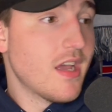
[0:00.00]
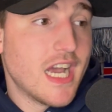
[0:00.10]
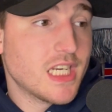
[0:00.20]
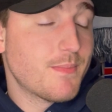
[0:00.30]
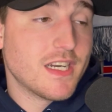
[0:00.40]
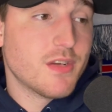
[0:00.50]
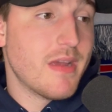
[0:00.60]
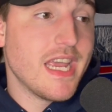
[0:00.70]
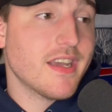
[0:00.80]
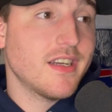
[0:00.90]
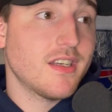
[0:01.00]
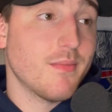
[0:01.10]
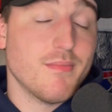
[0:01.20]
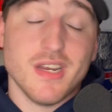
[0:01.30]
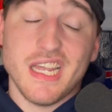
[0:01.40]
I expect Jamaica
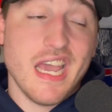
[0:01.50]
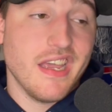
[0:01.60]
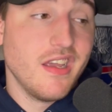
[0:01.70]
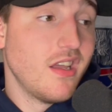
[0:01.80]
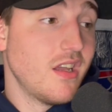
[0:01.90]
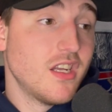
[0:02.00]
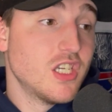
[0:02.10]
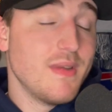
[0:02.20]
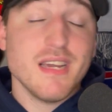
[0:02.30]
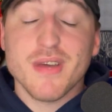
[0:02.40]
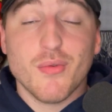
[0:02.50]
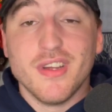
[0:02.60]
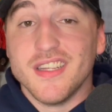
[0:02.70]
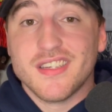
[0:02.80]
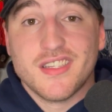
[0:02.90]
to, hey, Jamaica might
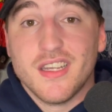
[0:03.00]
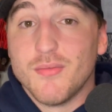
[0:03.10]
win this,